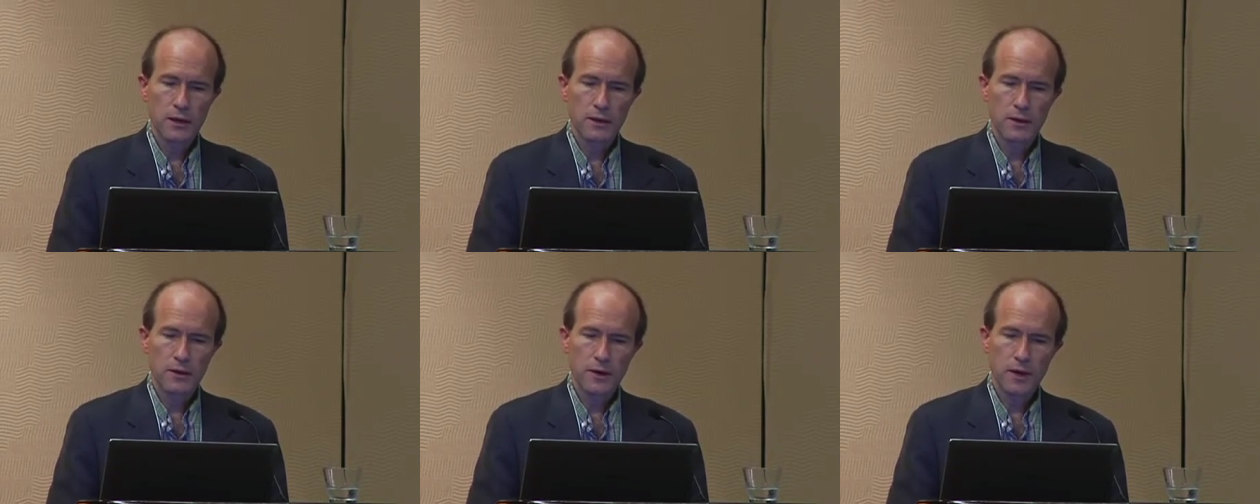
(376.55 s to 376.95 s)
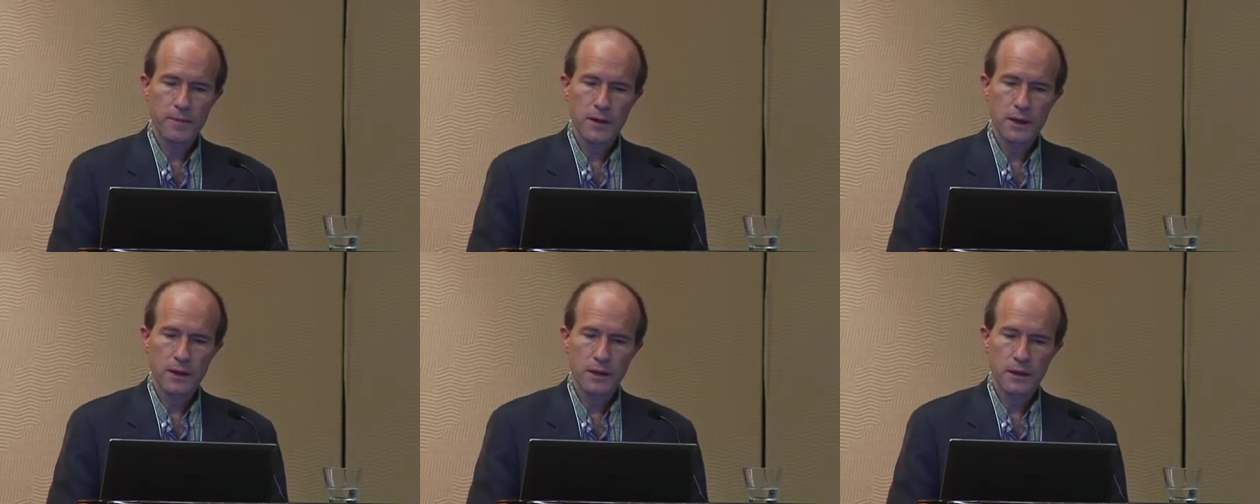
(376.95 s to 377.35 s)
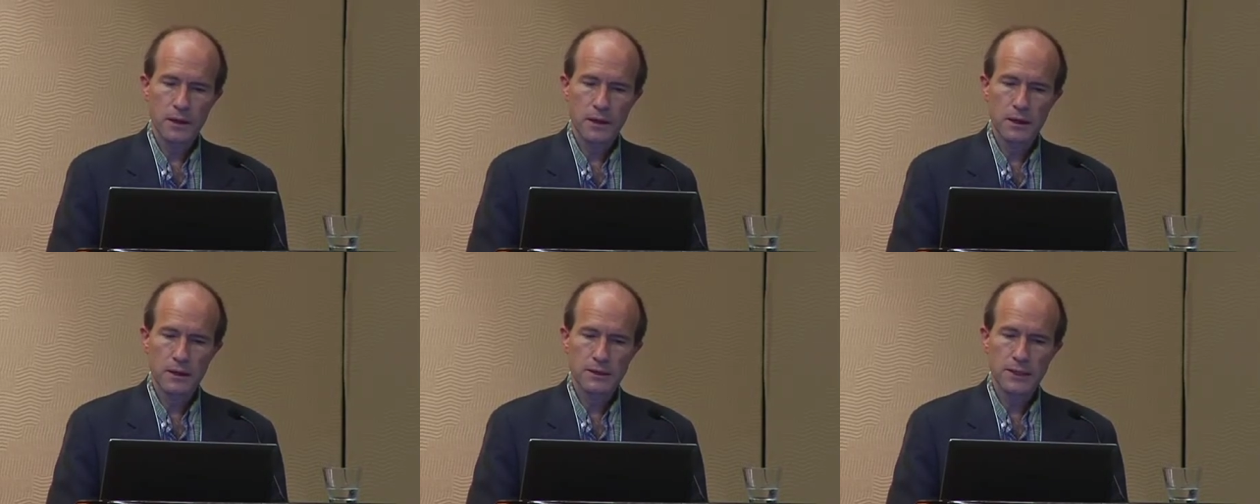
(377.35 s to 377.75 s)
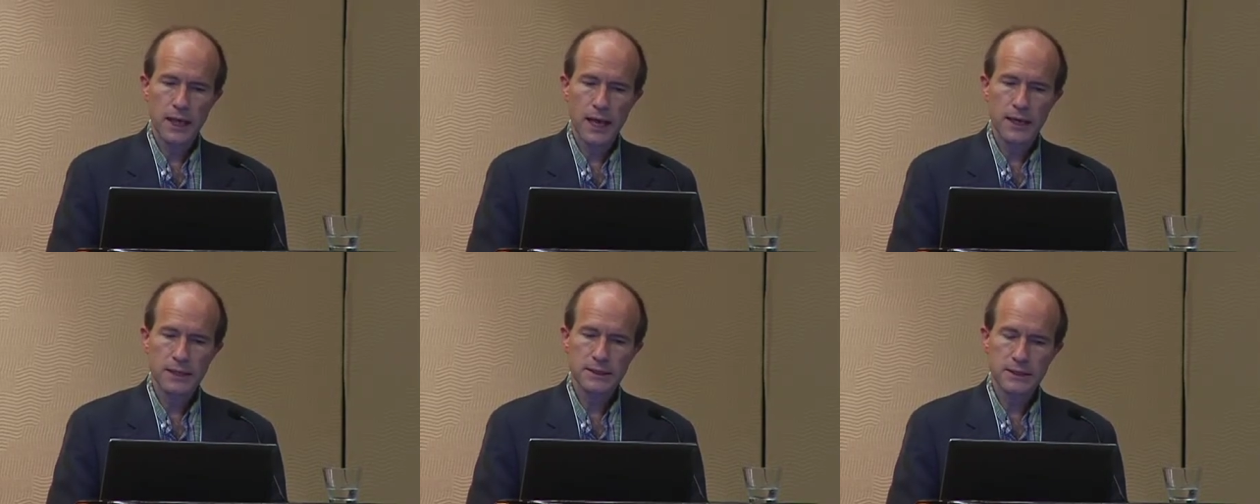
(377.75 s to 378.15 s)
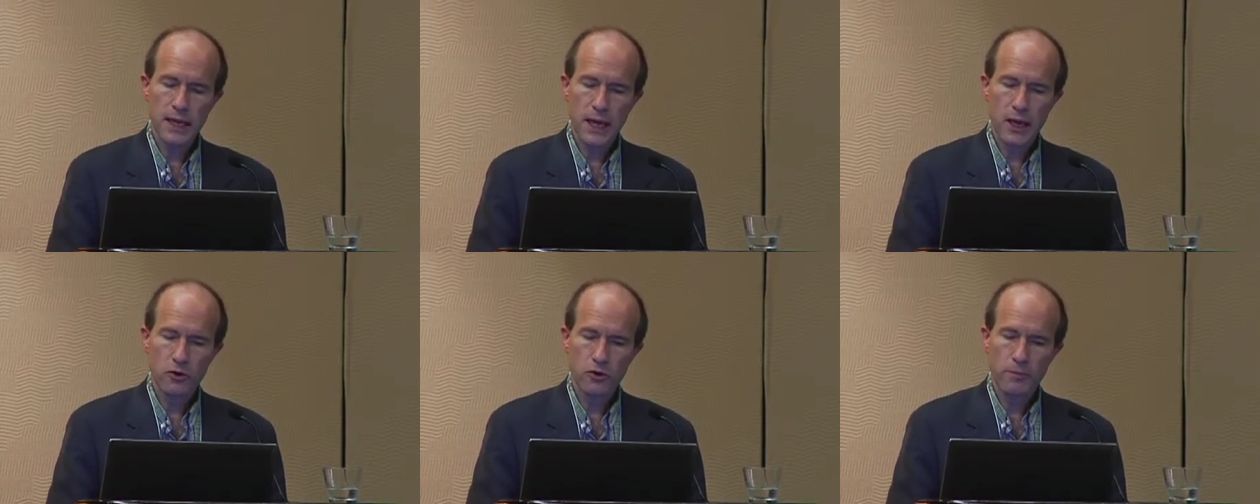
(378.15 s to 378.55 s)
There can be side to
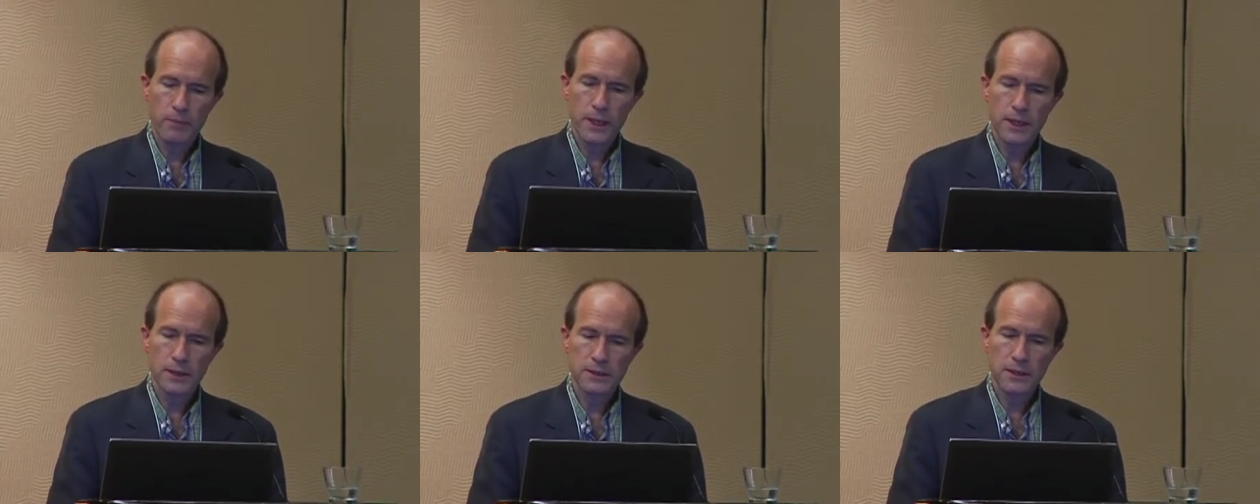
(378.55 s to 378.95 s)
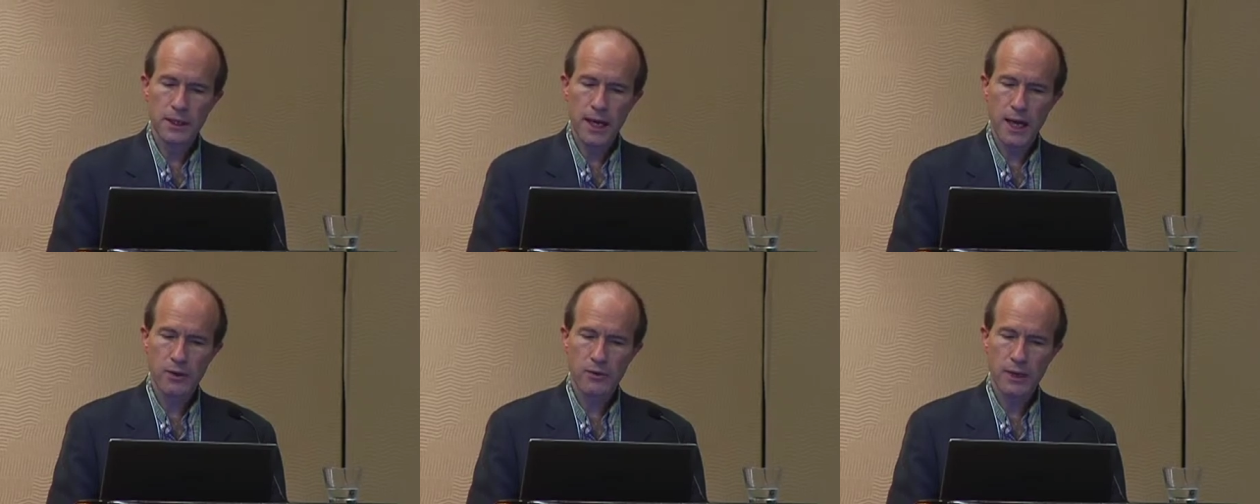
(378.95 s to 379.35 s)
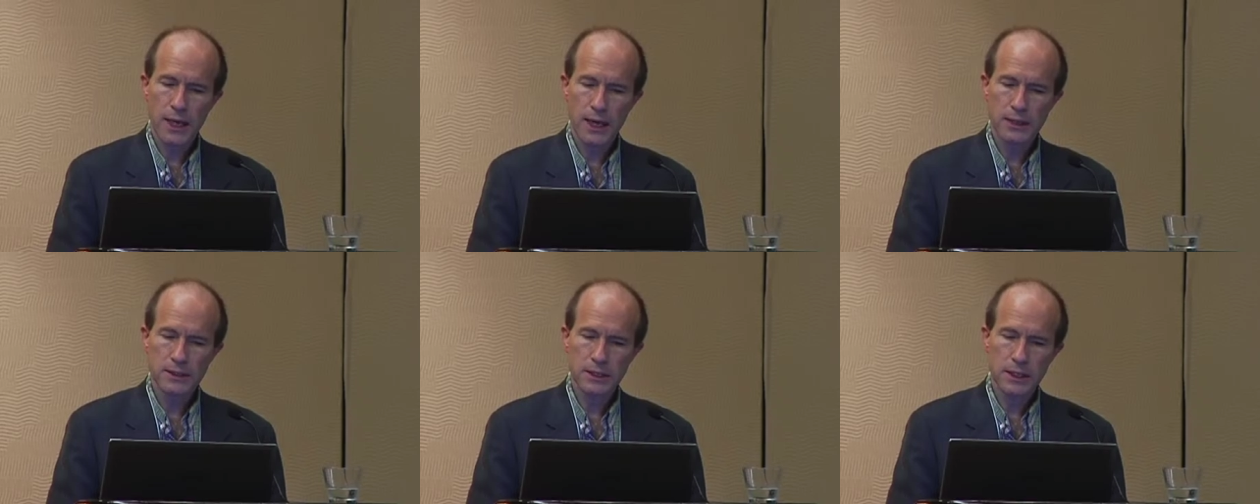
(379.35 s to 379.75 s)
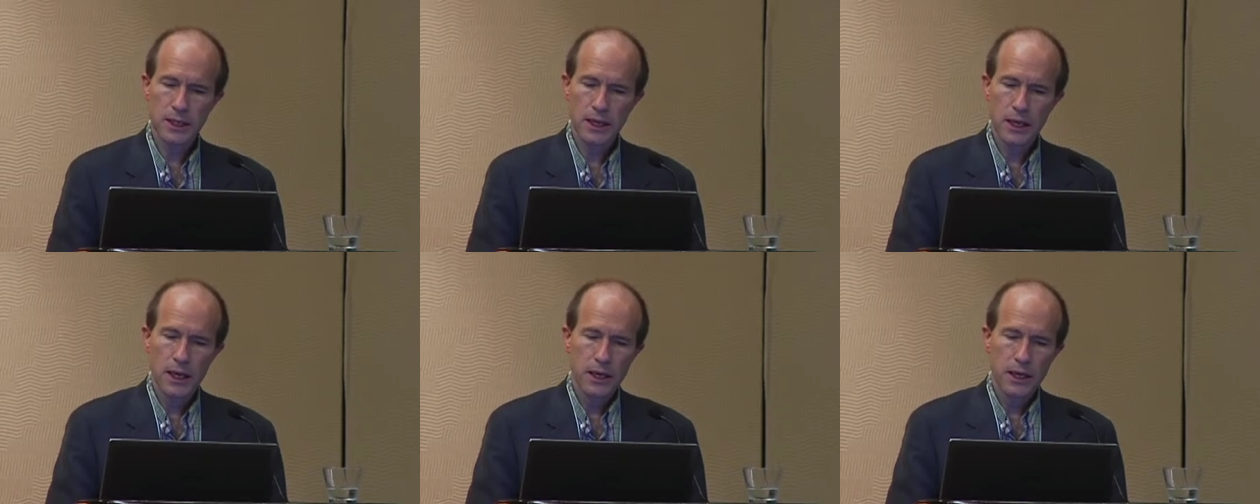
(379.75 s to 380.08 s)
side or medial to lateral laxity.